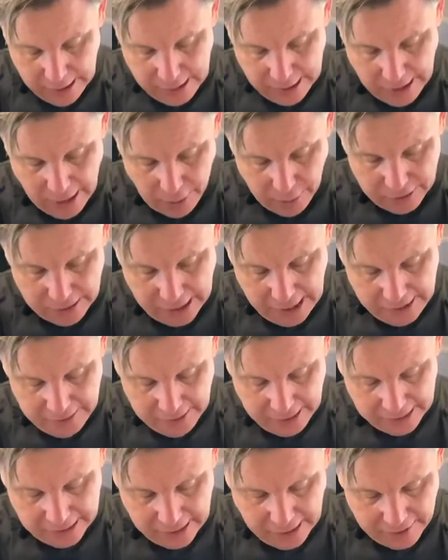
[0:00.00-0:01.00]
Now, with
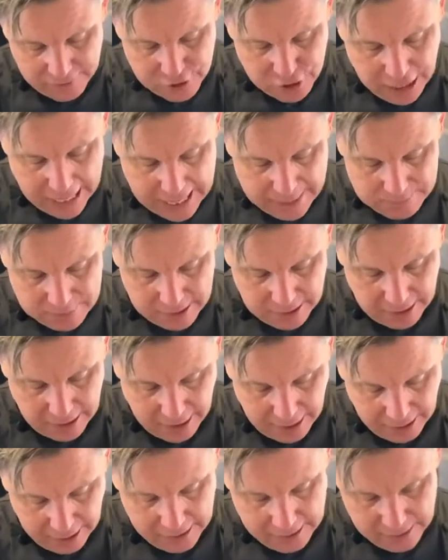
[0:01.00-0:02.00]
anything that I've chopped
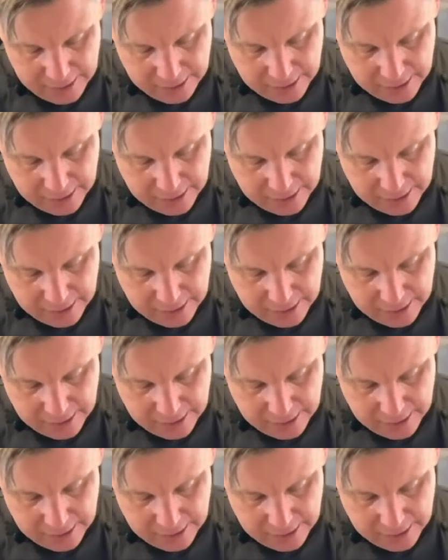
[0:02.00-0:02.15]
today,